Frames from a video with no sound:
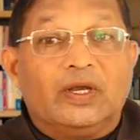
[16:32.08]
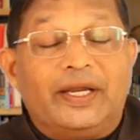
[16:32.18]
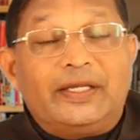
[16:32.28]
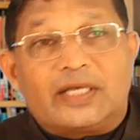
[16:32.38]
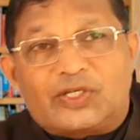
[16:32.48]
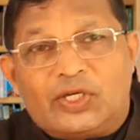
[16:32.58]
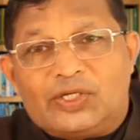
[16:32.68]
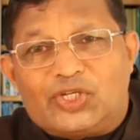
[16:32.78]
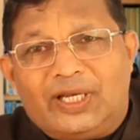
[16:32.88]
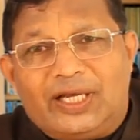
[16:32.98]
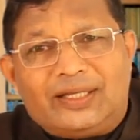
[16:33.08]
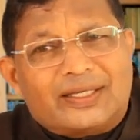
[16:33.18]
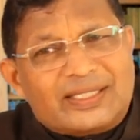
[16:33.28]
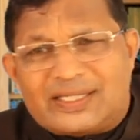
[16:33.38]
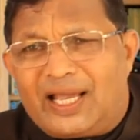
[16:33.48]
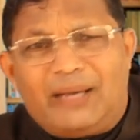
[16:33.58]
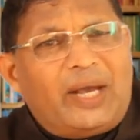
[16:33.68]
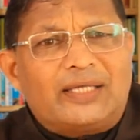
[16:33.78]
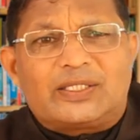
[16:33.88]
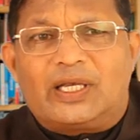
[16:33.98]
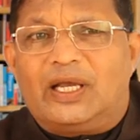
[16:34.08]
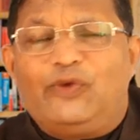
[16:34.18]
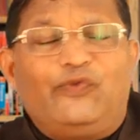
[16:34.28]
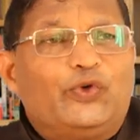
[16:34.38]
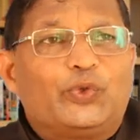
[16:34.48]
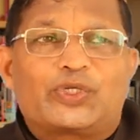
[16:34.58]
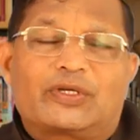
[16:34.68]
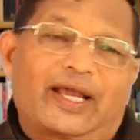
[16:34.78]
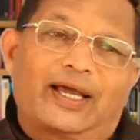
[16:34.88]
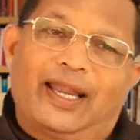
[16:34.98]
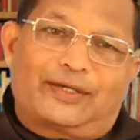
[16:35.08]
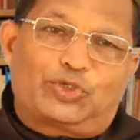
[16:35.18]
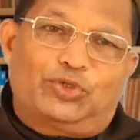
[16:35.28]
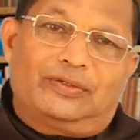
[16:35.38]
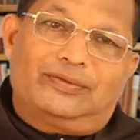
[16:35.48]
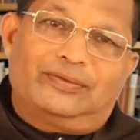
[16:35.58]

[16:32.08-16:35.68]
It is essentially the same as infused recollection.